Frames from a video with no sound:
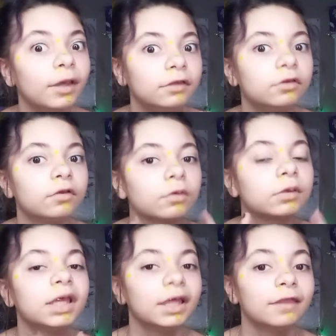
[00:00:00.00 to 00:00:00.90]
into your
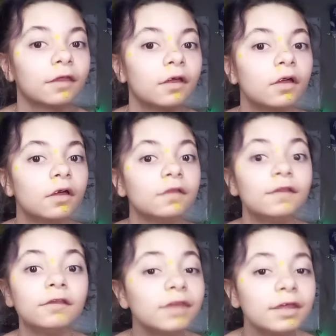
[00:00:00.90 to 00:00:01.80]
teeth.
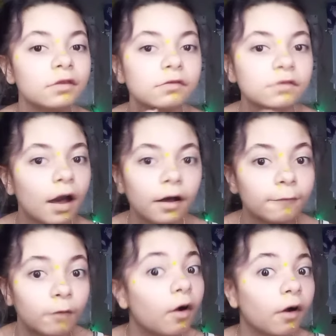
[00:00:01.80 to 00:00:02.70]
This thing does not
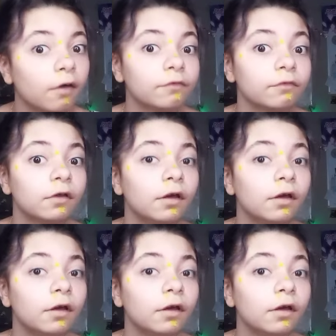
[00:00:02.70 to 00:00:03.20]
come off.